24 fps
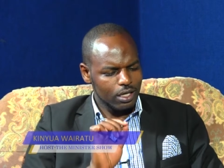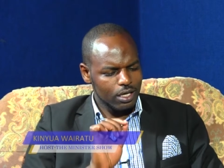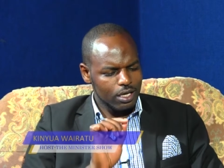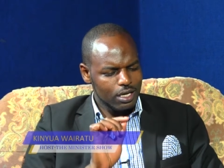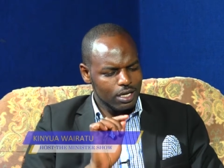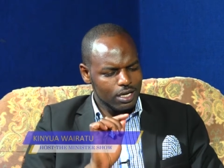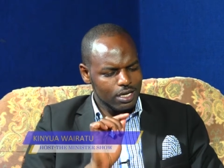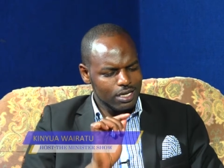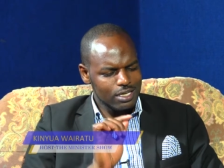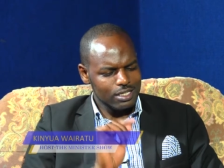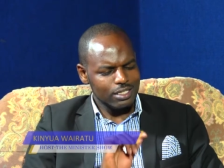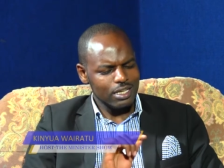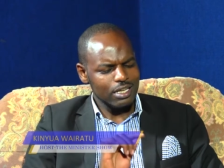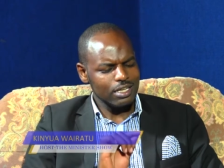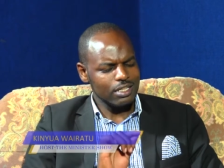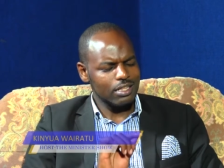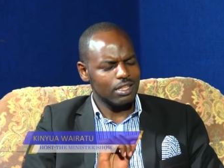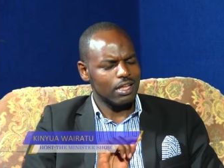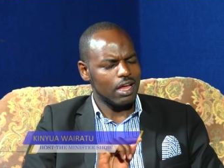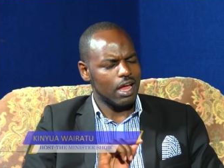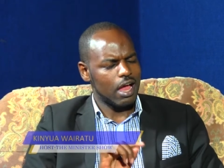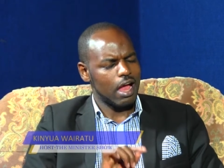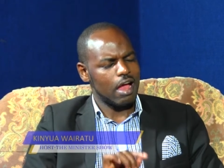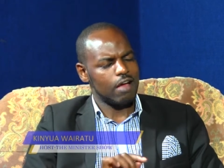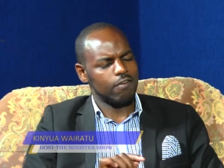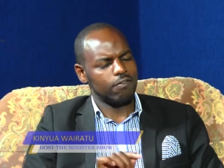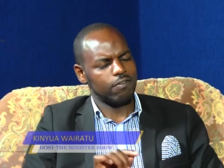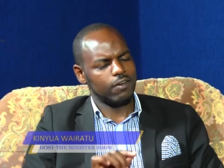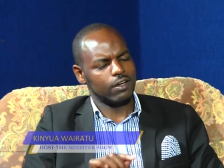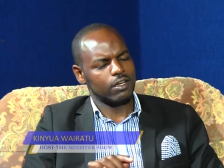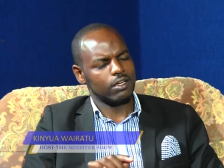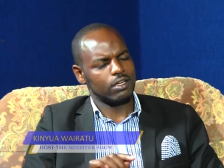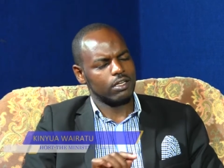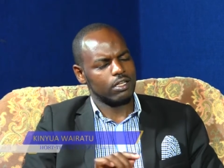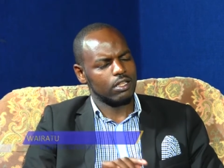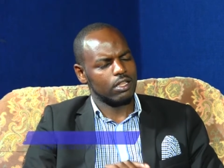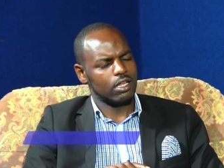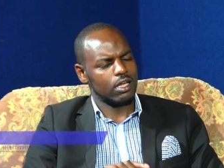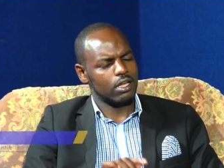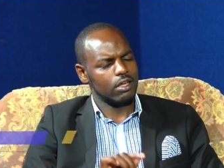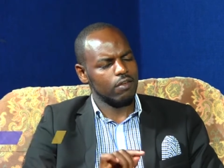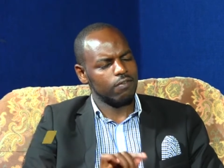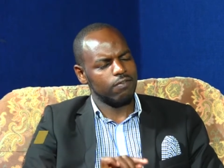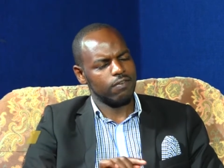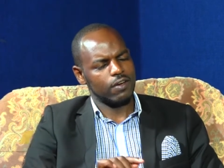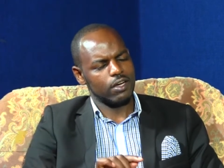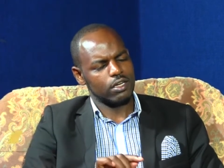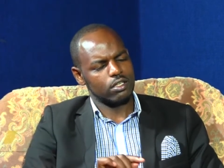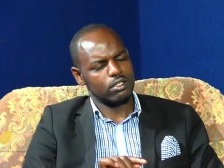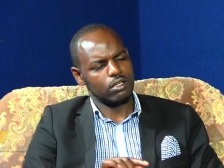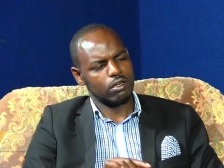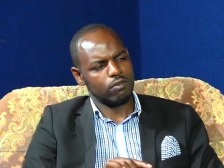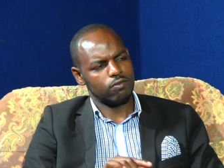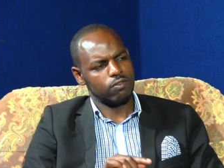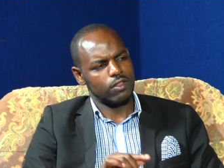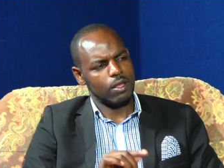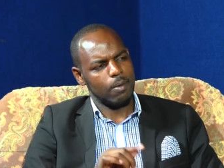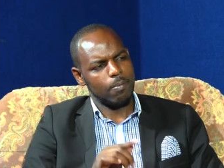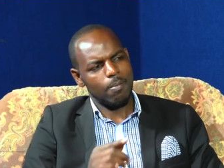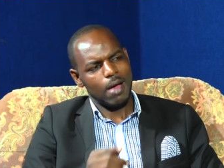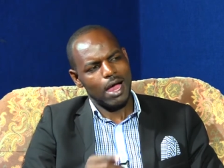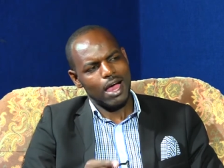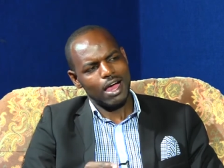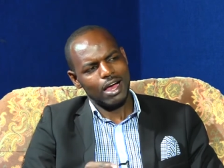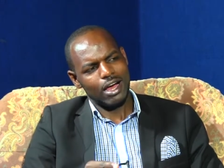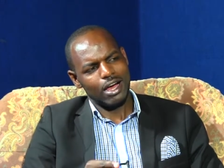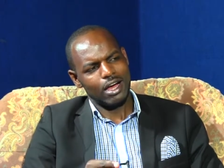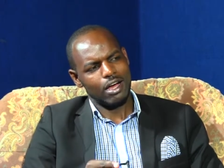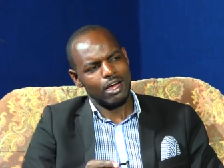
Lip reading: Is it the effect of the bang,